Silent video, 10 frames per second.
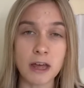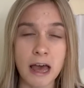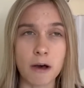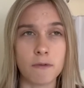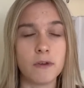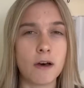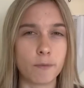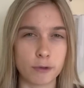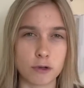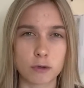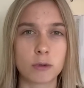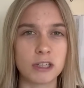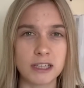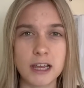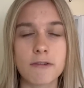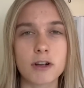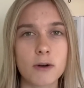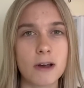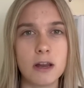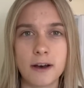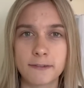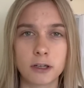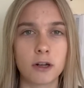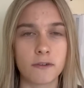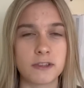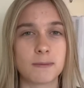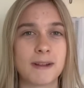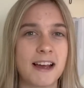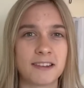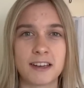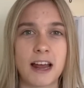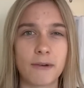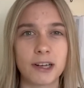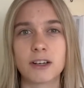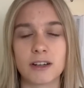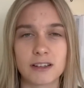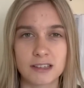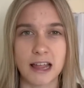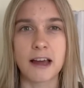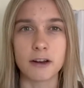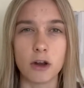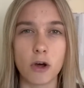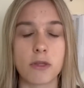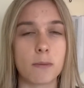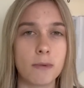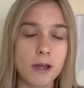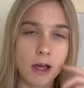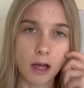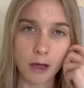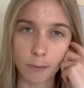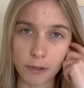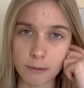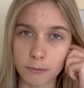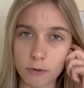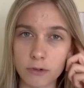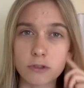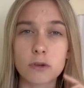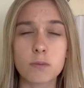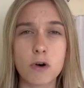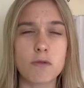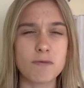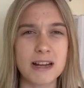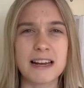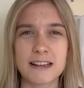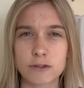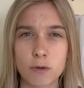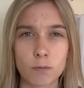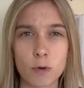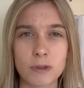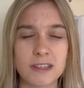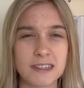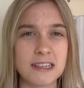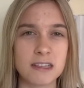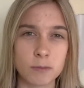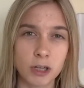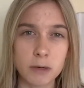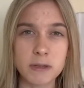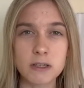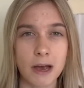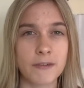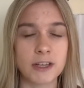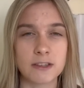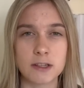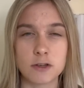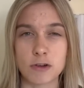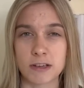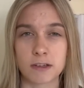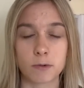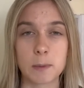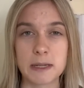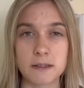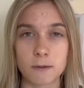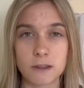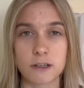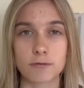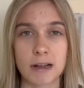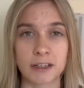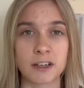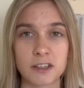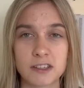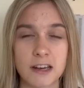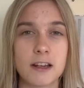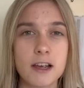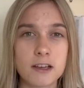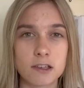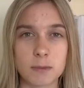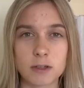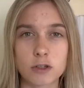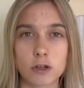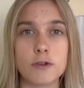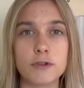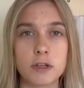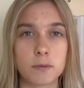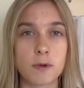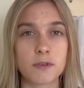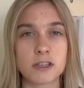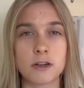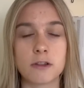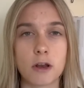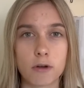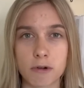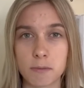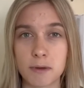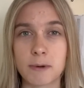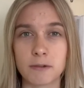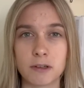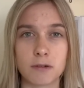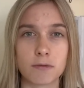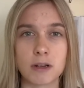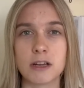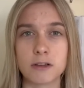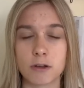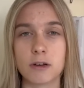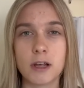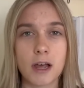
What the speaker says: of love with the squad. A year ago, I loved a lot of these players, and now I can't stand a lot of them. I want them gone. So what really has gone wrong this season? We're going to be diving into the dressing room leaks and things Rangnick has said, some exclusives. We obviously know that Laurie Whitwell did a really good